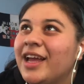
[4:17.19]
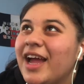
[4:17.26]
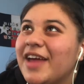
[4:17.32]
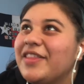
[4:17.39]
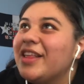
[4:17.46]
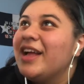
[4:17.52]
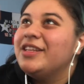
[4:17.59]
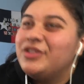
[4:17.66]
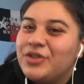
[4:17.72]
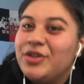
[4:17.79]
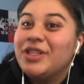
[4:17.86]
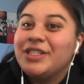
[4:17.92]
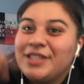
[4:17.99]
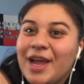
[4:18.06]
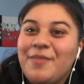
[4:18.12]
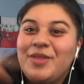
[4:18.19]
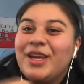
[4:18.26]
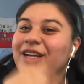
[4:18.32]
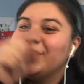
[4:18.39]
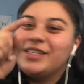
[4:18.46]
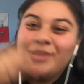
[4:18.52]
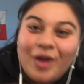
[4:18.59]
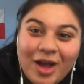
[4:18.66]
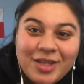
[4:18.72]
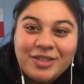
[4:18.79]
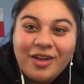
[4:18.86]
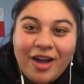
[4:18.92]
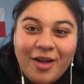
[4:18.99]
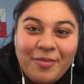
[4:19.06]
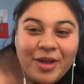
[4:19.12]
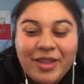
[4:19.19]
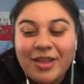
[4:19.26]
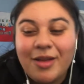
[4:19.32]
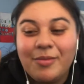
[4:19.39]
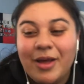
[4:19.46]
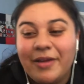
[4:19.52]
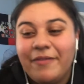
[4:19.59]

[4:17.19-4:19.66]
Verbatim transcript: and then I do the same thing I did last time, and then I'm like,